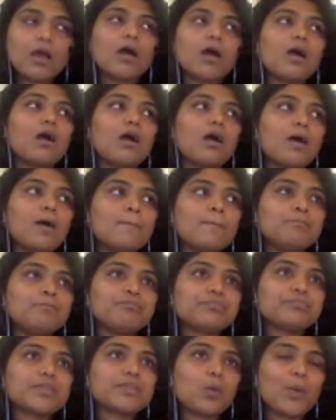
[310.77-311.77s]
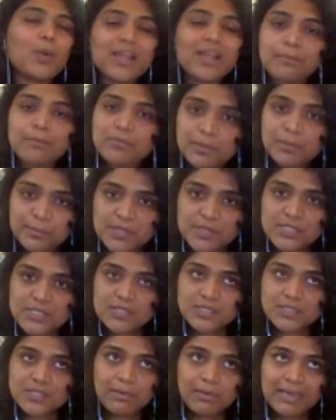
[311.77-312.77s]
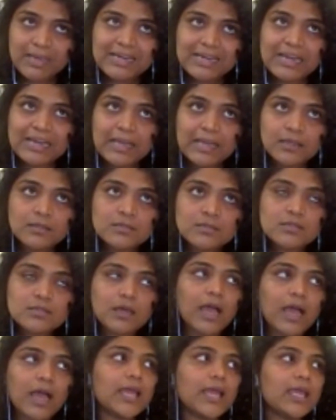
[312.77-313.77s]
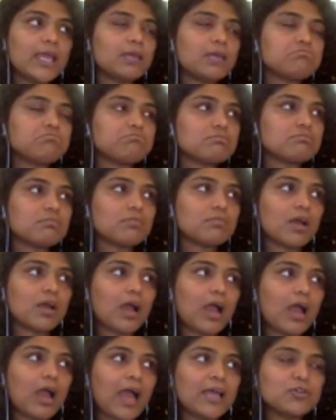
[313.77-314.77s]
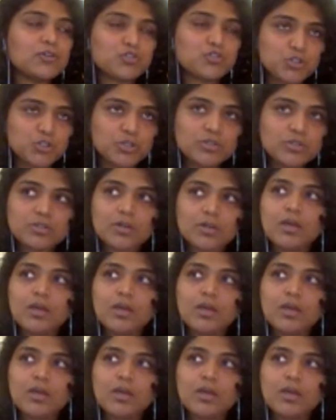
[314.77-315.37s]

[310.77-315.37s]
When I'm representing my client, I should